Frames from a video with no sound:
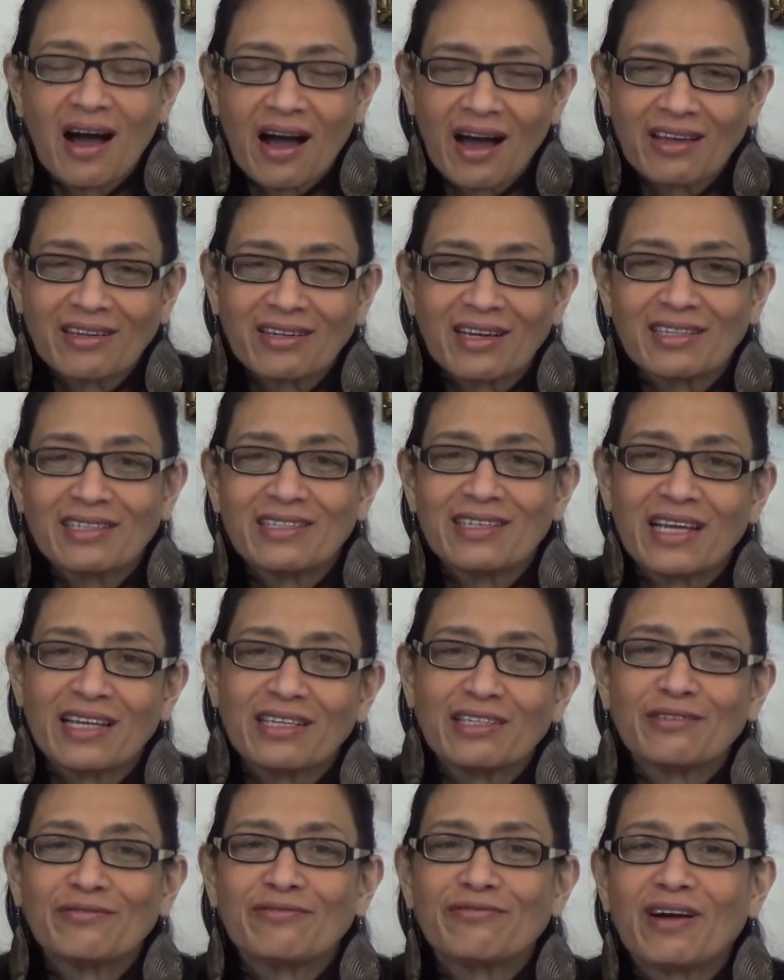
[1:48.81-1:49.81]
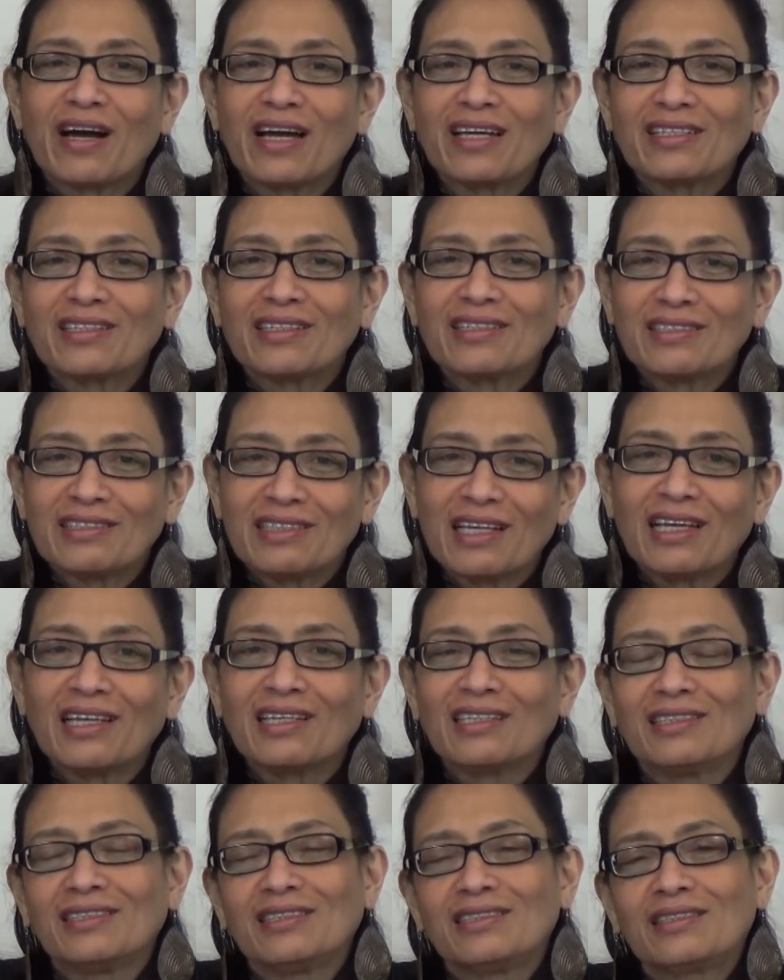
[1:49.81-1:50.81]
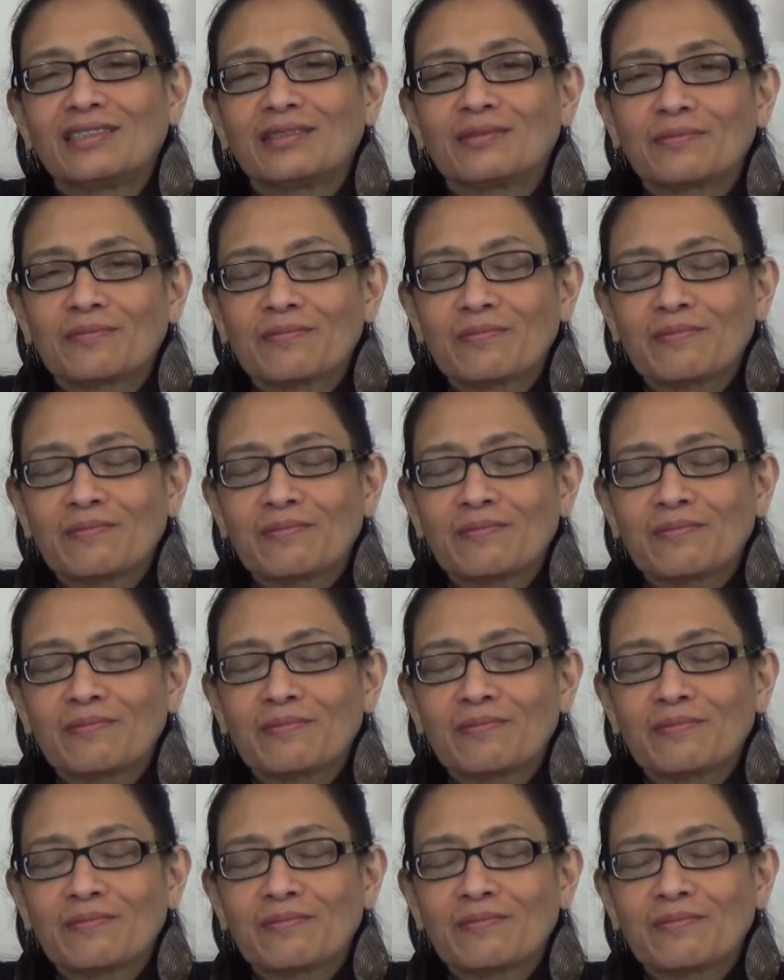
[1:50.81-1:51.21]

unidentified assailants.